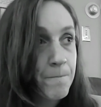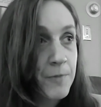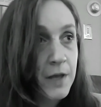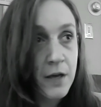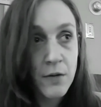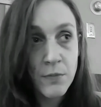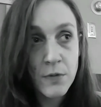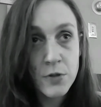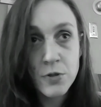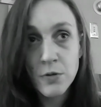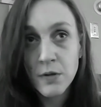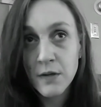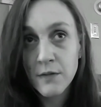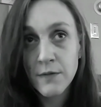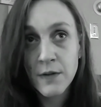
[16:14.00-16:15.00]
how much you
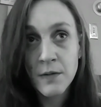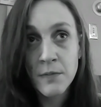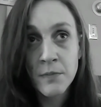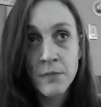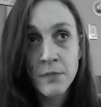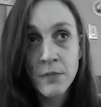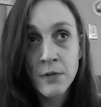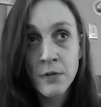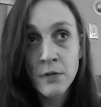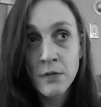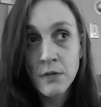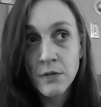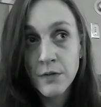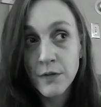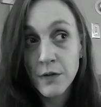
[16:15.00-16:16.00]
give them,
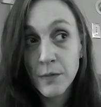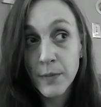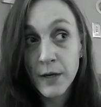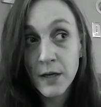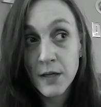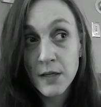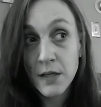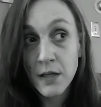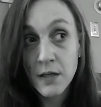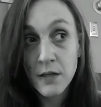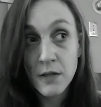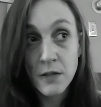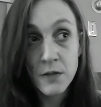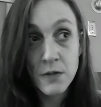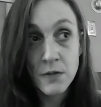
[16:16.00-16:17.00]
their body
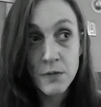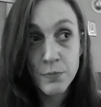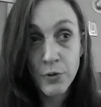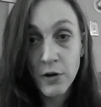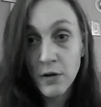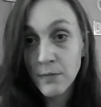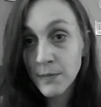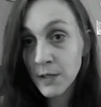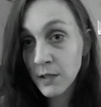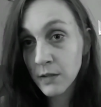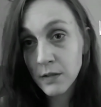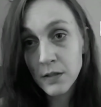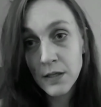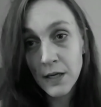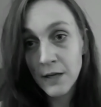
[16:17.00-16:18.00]
is
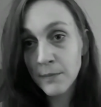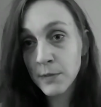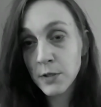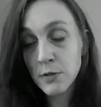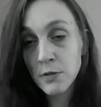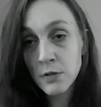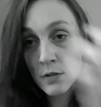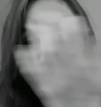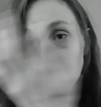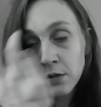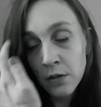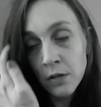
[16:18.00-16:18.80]
permanently damaged.